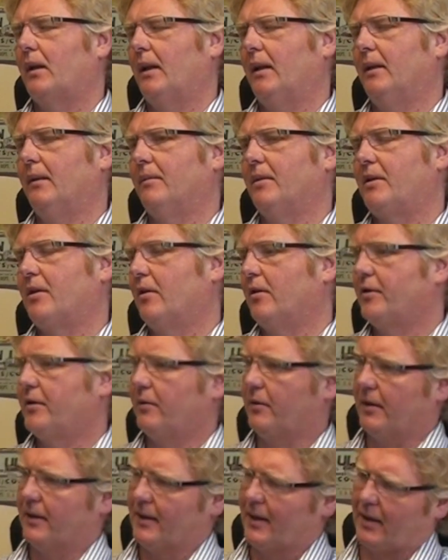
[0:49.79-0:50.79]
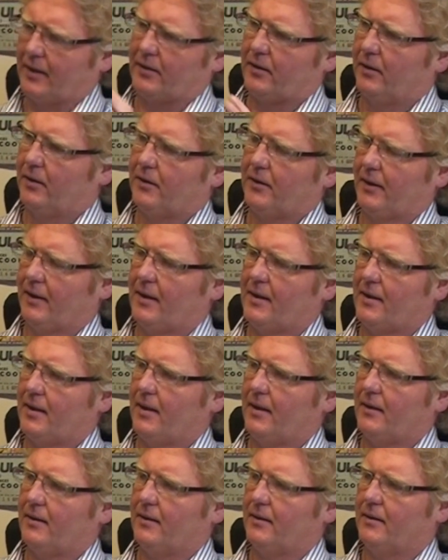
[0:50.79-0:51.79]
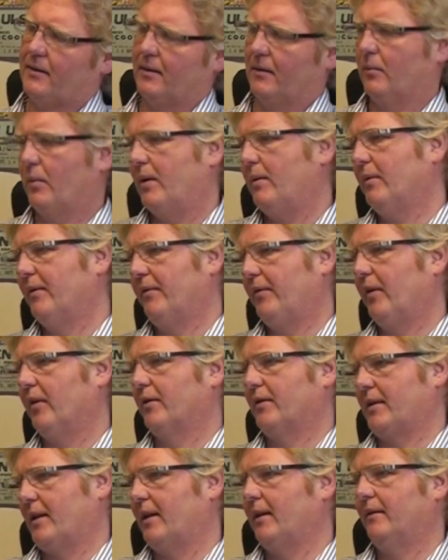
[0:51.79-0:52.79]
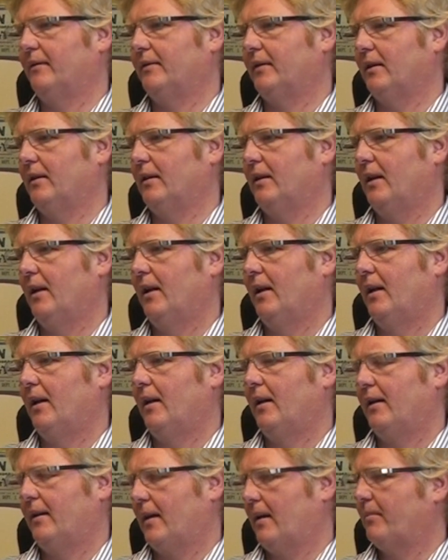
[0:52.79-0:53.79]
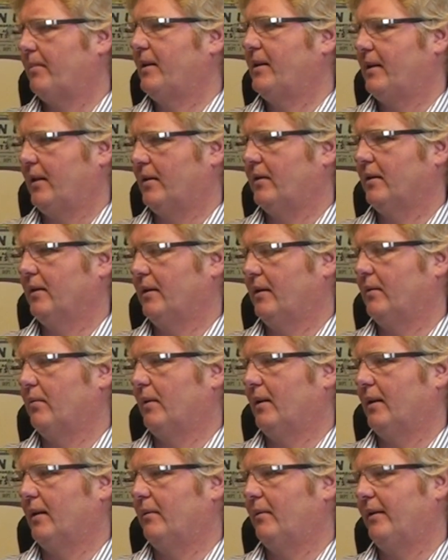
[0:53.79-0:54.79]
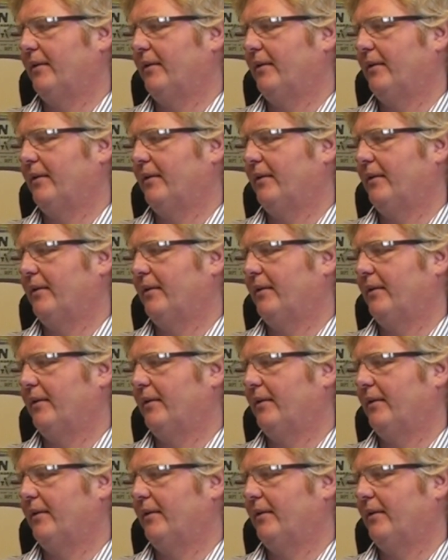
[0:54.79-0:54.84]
It's also got national organisations, and we would view ourselves in that position as well.